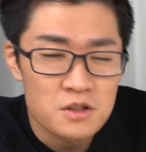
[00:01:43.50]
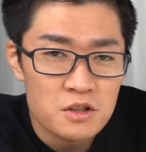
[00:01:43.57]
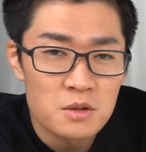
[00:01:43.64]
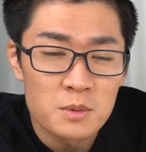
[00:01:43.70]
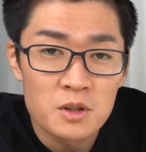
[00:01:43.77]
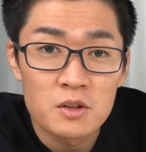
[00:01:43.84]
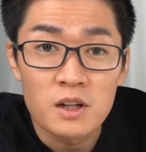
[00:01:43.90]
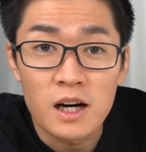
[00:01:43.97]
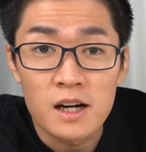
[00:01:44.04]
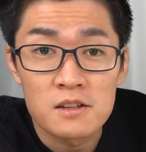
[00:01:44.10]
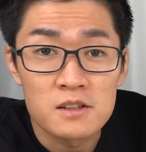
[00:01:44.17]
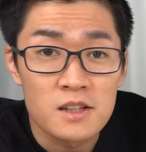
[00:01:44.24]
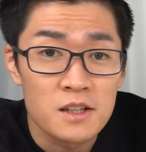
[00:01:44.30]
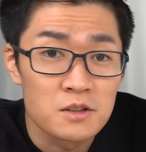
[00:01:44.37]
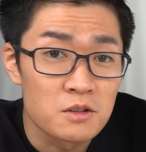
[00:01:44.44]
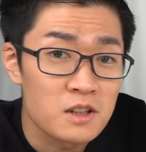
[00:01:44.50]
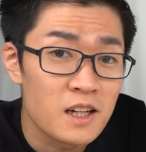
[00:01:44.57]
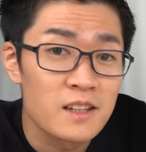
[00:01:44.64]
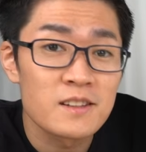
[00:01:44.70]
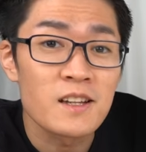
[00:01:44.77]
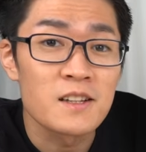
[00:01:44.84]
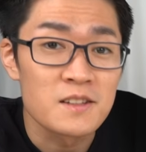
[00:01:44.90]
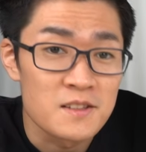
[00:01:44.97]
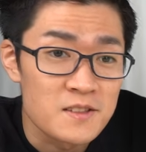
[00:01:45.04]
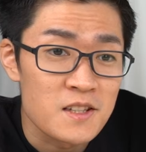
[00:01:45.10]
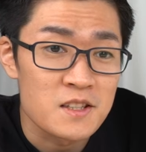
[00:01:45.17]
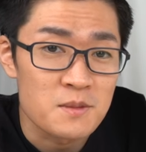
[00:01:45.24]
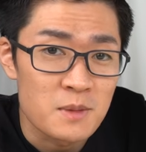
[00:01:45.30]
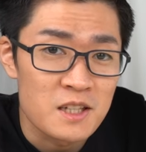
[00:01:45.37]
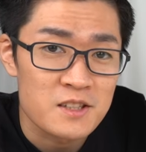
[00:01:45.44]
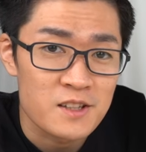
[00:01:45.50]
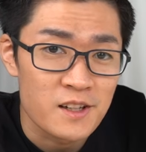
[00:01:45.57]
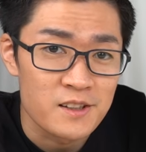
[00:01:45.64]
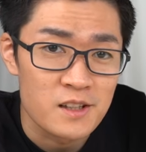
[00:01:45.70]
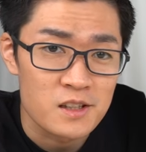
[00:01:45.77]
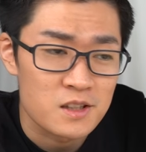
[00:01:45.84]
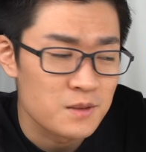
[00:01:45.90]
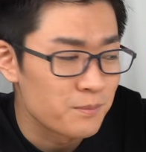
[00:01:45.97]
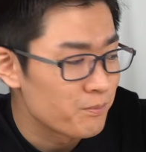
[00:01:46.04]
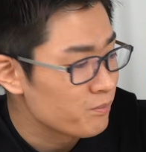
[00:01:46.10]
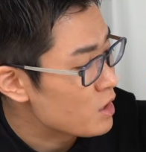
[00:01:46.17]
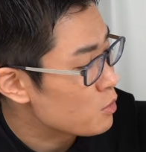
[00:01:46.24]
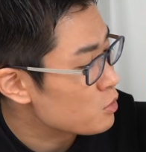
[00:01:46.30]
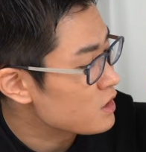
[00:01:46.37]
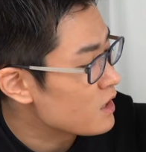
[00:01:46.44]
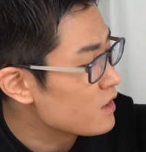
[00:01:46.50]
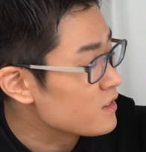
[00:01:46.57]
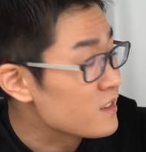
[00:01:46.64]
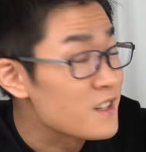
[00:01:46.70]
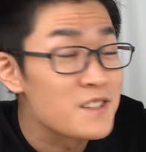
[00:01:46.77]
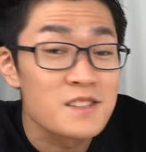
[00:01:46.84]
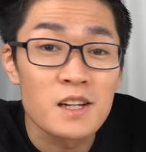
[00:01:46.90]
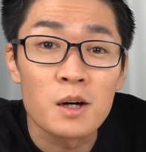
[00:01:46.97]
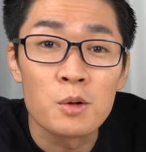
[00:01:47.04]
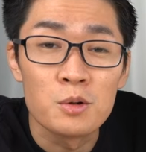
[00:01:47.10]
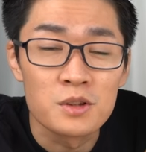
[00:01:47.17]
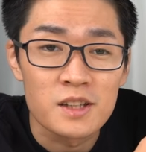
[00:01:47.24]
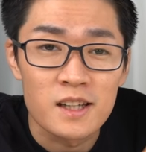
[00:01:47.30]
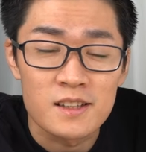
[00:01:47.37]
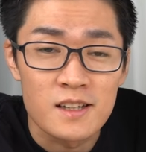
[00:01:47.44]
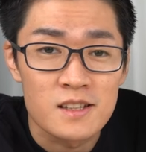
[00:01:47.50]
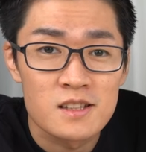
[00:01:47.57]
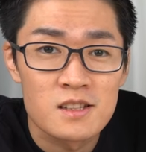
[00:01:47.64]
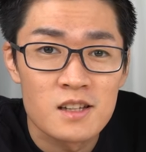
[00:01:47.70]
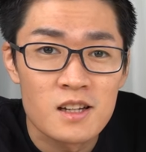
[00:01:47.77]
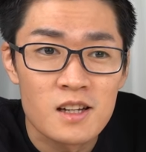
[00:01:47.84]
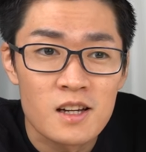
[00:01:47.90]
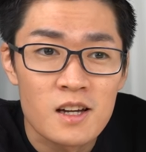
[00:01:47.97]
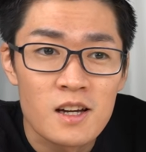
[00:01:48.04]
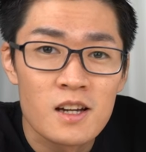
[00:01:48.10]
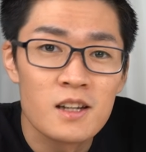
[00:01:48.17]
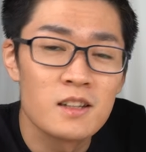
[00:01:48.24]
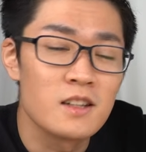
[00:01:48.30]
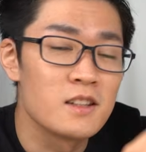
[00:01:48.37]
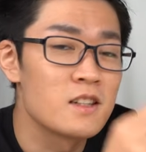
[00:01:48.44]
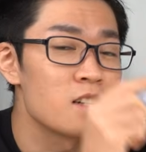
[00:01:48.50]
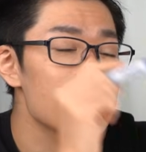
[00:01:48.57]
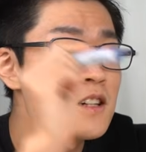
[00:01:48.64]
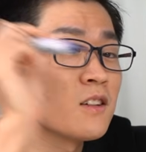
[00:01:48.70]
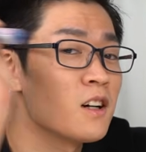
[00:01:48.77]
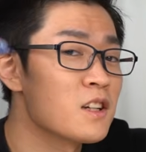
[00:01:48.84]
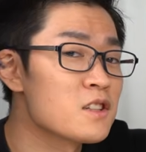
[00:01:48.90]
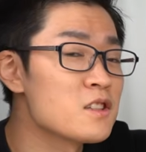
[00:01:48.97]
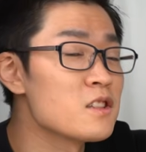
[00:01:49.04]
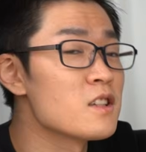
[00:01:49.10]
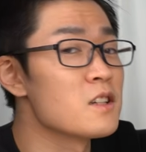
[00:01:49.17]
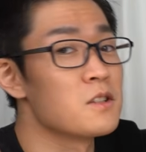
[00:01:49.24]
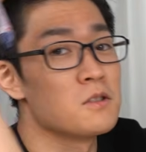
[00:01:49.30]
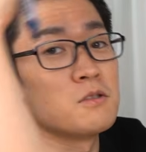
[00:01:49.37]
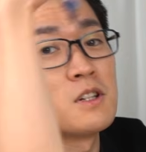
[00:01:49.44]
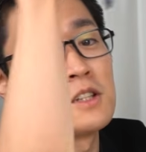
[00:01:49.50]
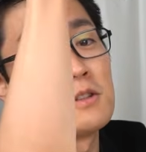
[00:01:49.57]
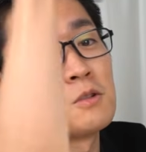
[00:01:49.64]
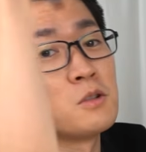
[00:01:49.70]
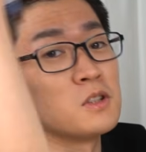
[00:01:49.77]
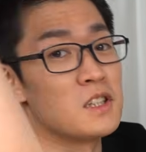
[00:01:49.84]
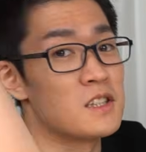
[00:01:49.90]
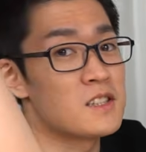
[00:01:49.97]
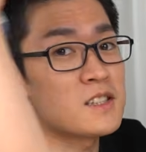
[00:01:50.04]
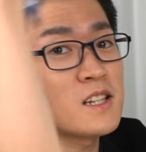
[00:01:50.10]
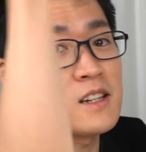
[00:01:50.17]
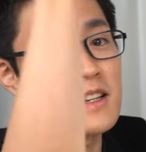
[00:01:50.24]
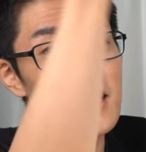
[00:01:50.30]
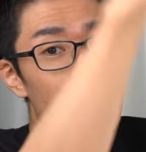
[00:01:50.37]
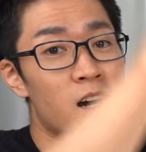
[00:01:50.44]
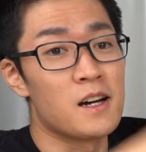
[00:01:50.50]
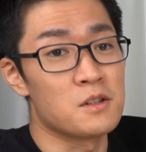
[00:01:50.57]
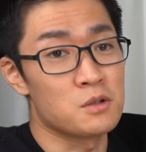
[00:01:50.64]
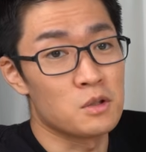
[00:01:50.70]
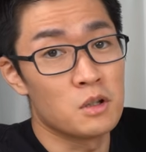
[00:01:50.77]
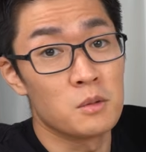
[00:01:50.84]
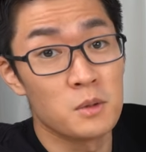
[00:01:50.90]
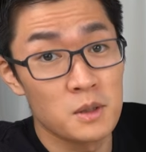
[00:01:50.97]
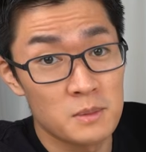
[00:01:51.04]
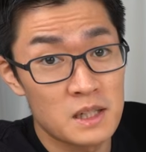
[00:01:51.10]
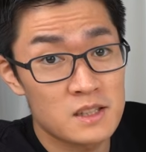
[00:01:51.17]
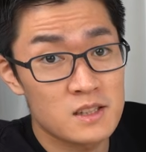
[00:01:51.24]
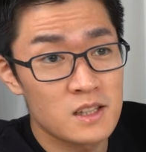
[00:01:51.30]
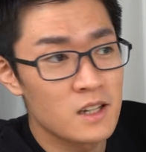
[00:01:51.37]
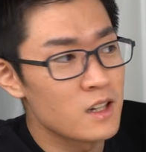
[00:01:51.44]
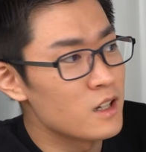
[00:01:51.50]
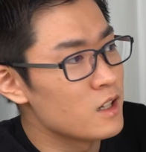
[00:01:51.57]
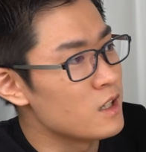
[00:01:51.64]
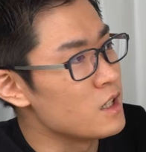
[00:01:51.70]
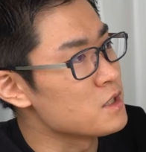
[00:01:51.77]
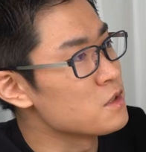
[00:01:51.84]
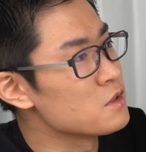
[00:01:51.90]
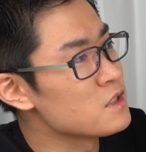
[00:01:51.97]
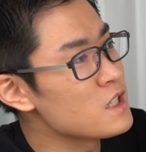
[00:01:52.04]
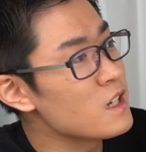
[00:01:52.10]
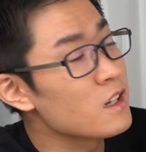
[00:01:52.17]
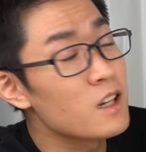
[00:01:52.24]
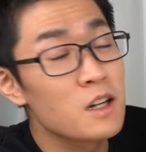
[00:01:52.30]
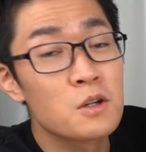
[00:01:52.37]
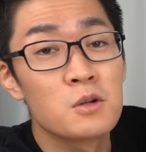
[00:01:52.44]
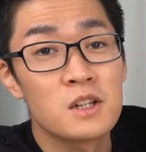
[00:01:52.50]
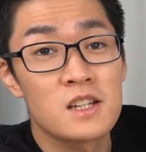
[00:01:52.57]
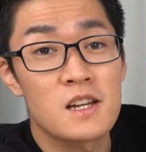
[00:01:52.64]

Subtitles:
give a simple explanation of how trains work. This is a train car. I believe you've seen wires above the trains. That wire is this.